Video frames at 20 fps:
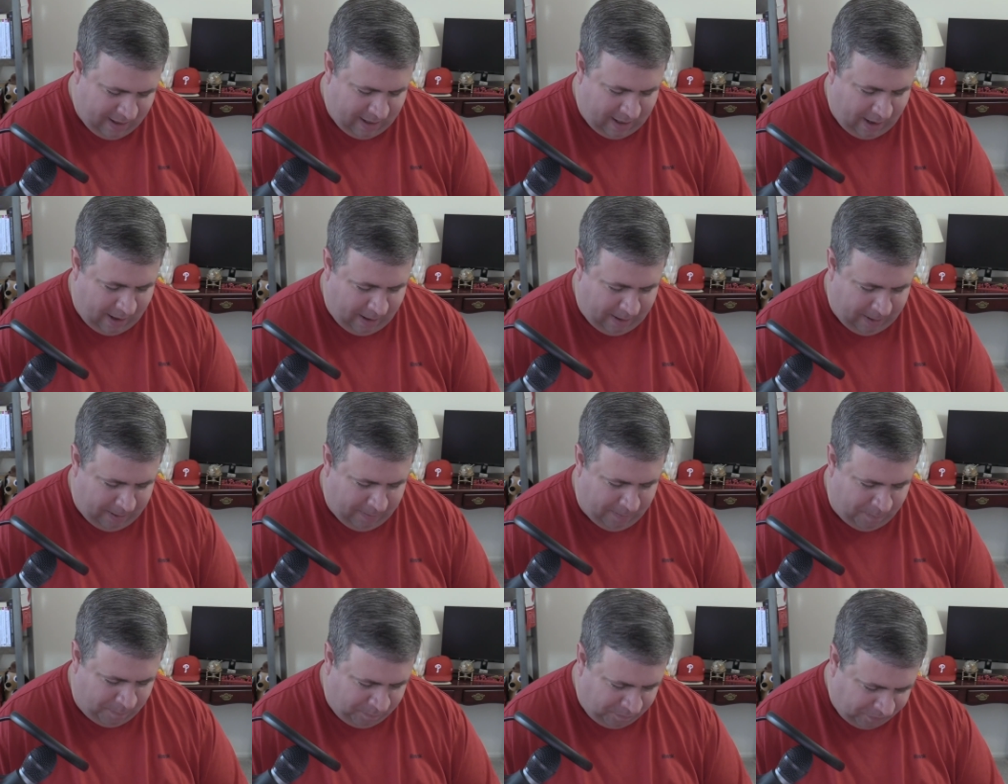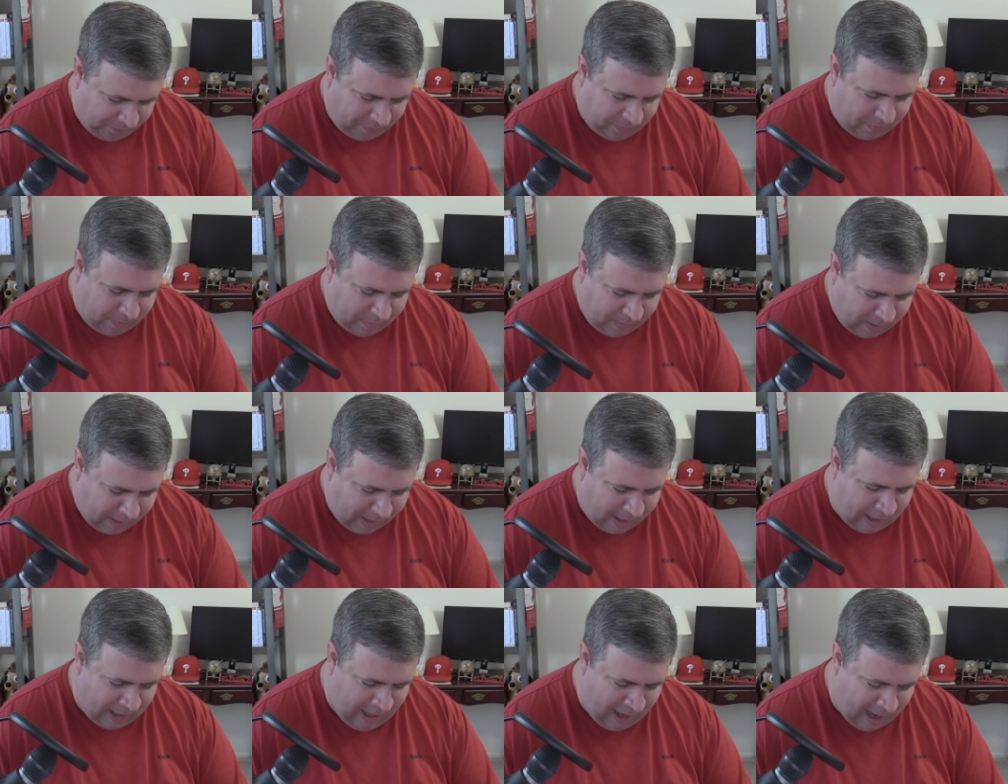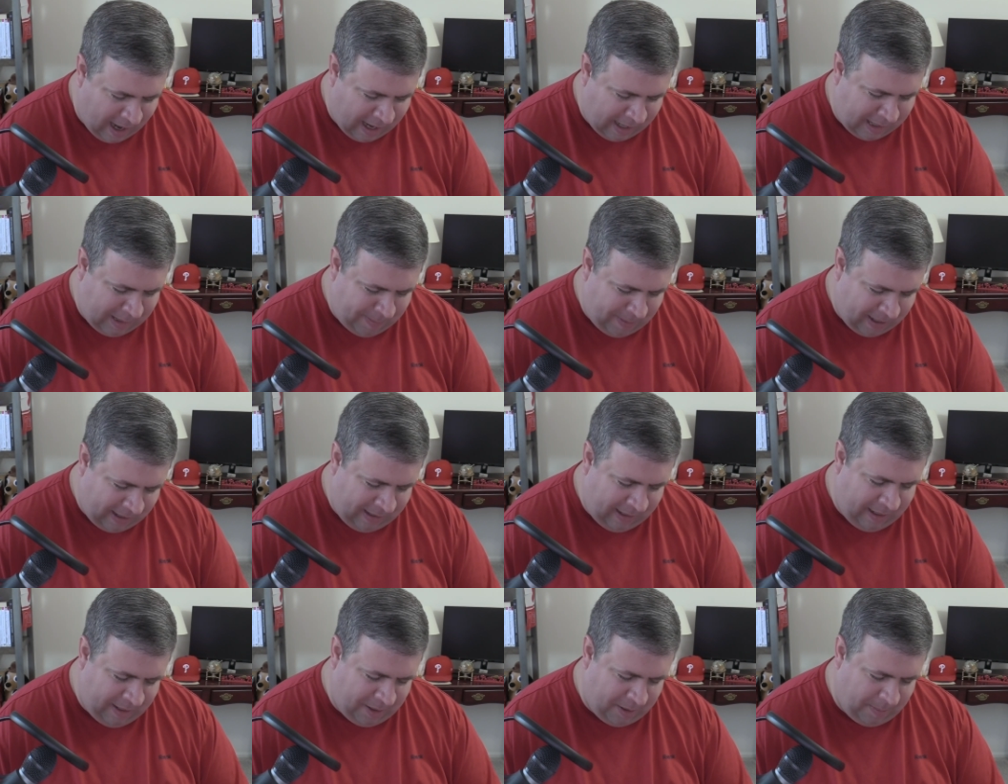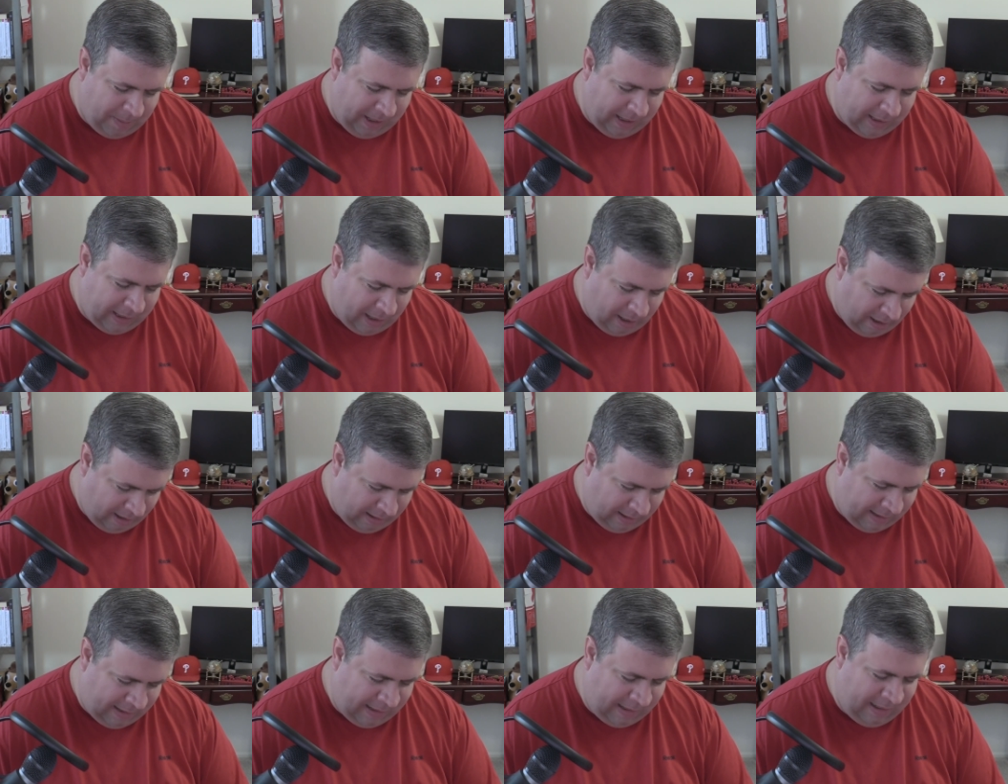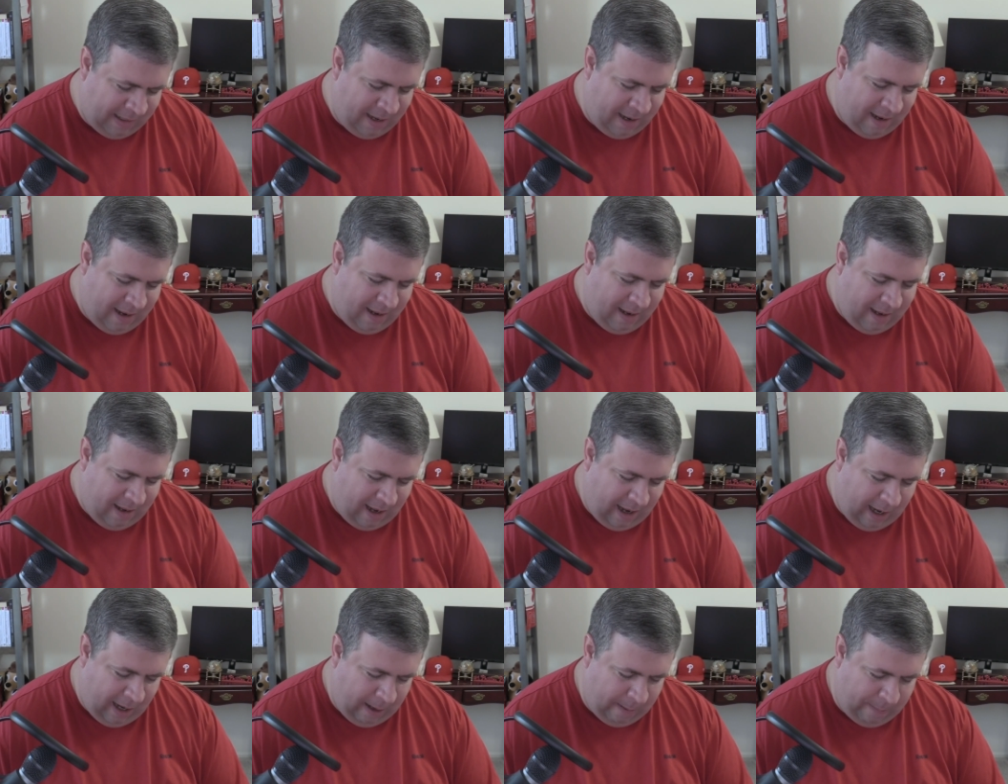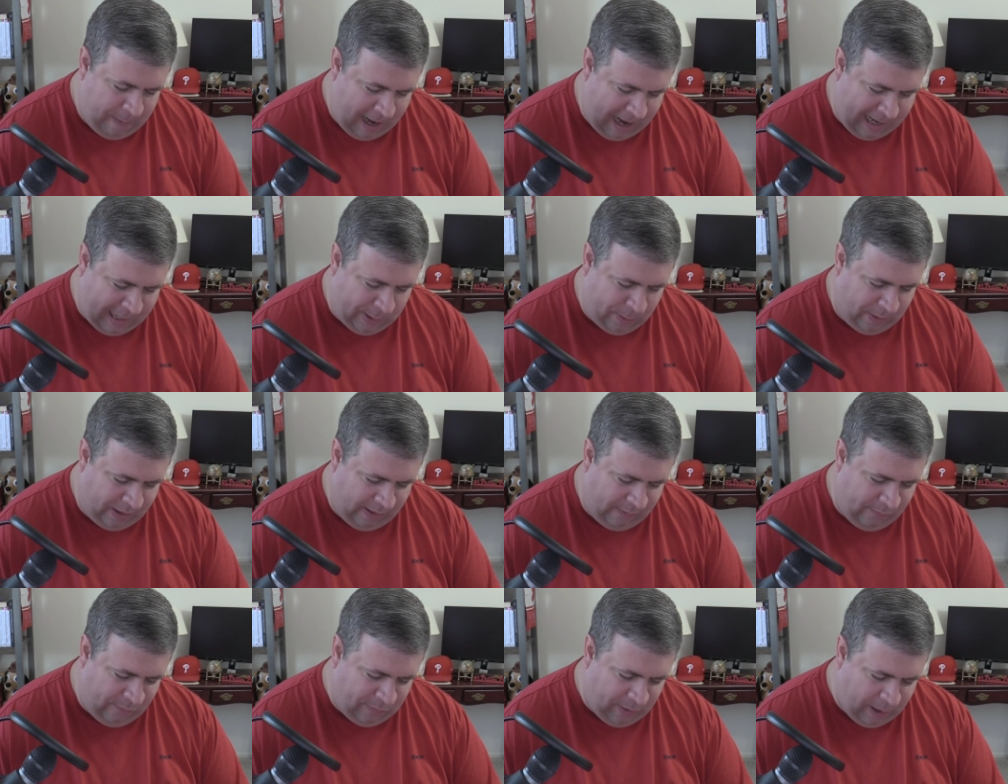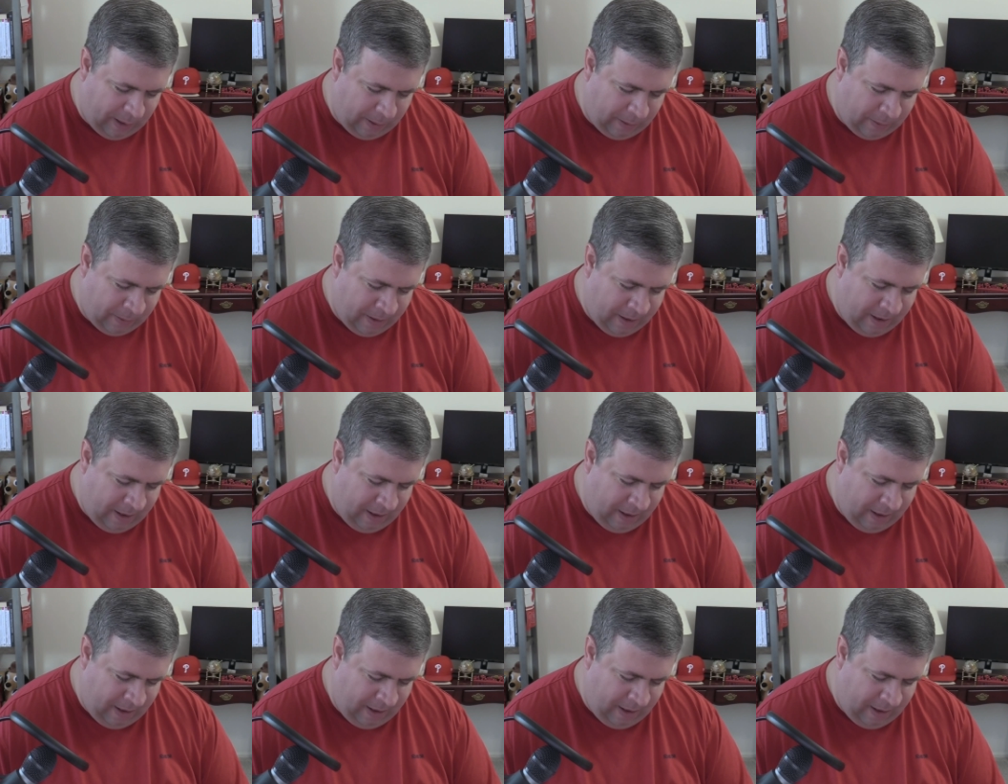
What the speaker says: I expect it'll be terse and packed with info.